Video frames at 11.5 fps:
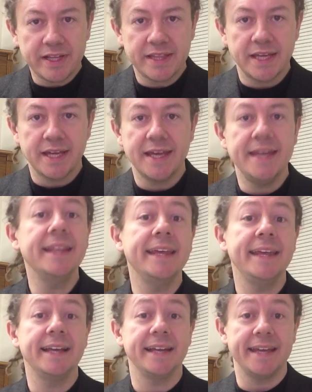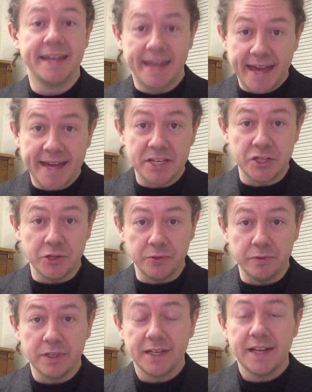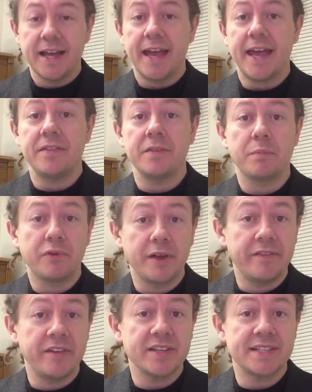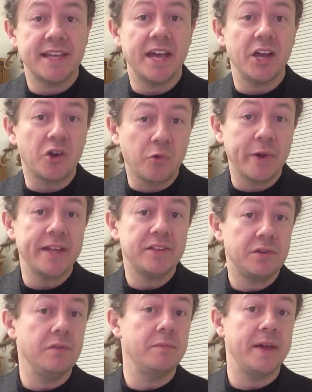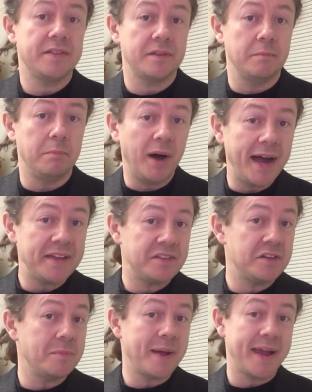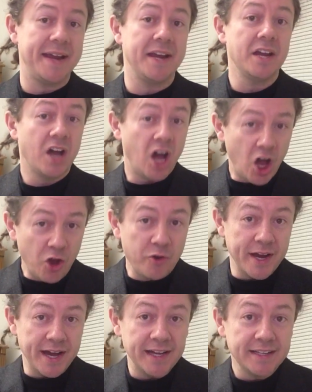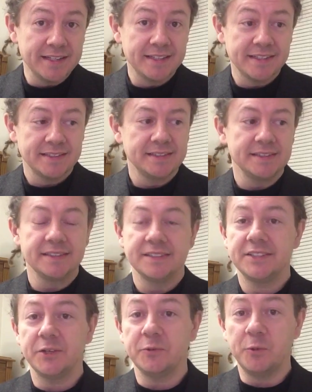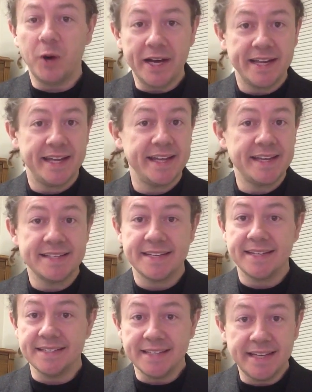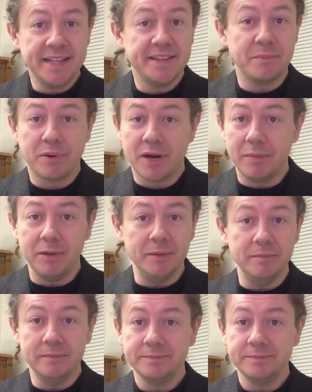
thing he legally can do, and the previously agreed to method by the domain owner. So what is indeed the problem?